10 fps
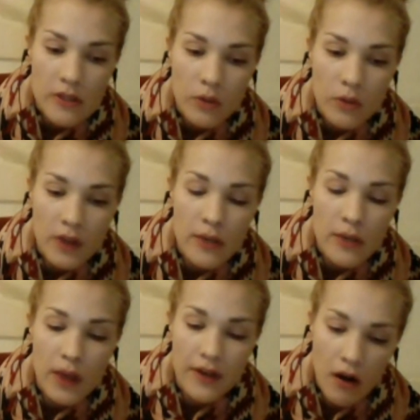school. And then
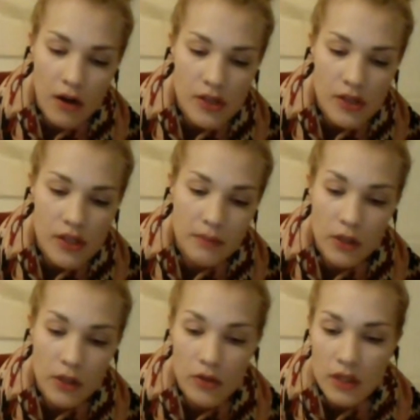we had arts and
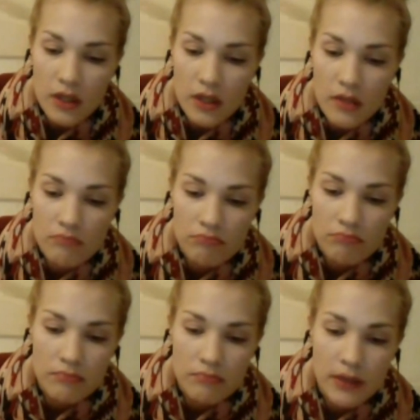music
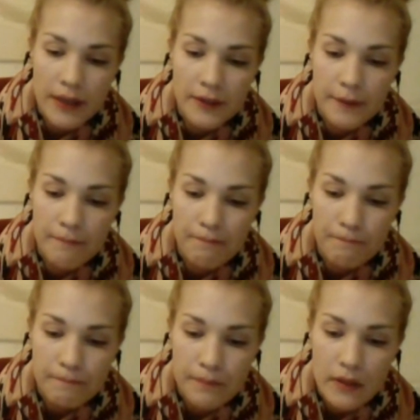and
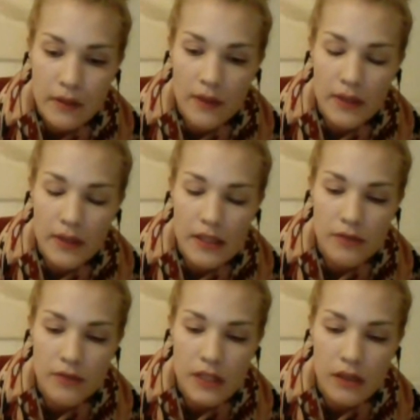this
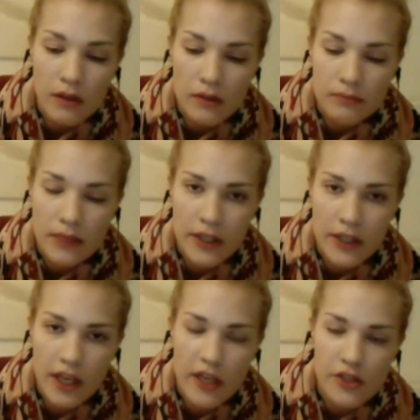physical
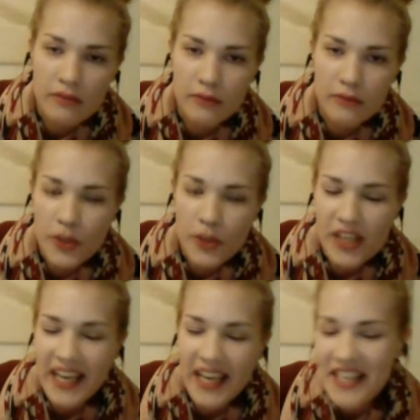education, which
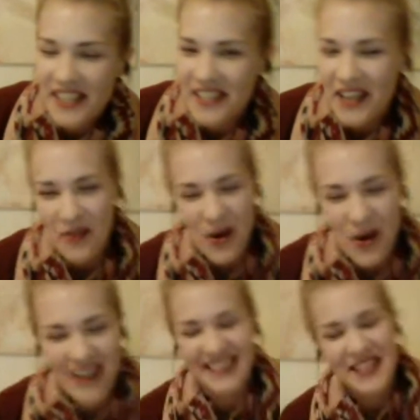I hated.
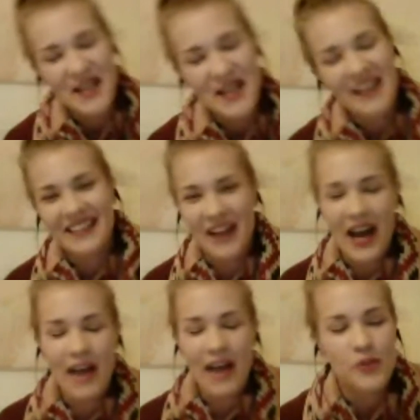
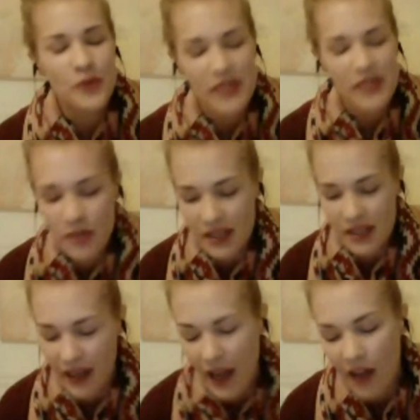I have 2 subjects
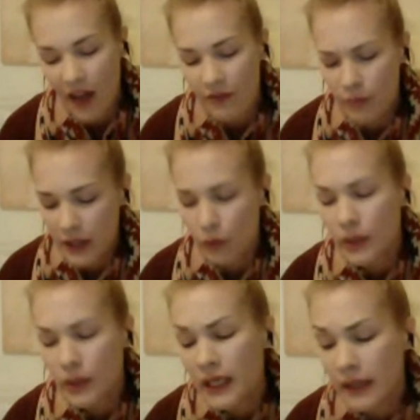that I have been
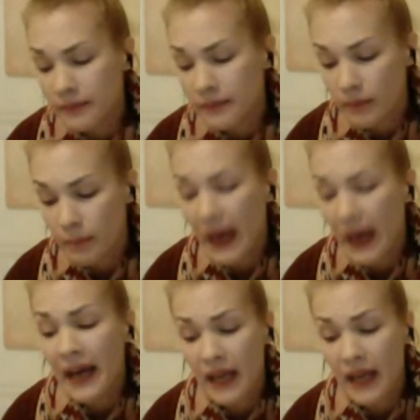really bad